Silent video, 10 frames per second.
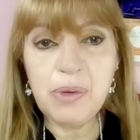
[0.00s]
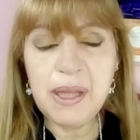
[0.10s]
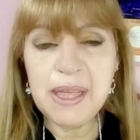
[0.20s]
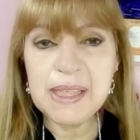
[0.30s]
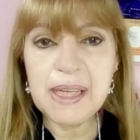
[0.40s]

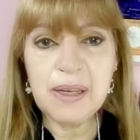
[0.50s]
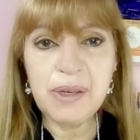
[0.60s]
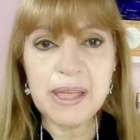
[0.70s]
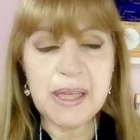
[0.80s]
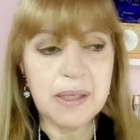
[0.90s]
read this
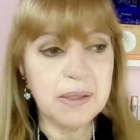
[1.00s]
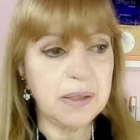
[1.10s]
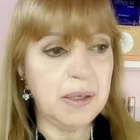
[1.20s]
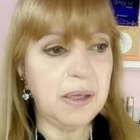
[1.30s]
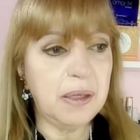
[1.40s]

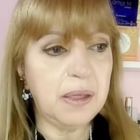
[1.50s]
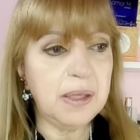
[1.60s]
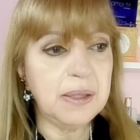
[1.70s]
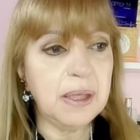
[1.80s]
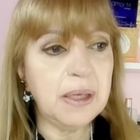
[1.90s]
ingredient, and
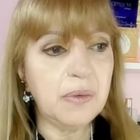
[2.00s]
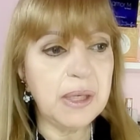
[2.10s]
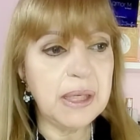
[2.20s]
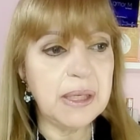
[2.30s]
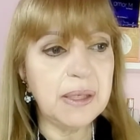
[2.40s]
this
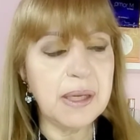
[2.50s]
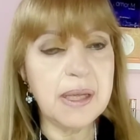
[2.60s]
ingredient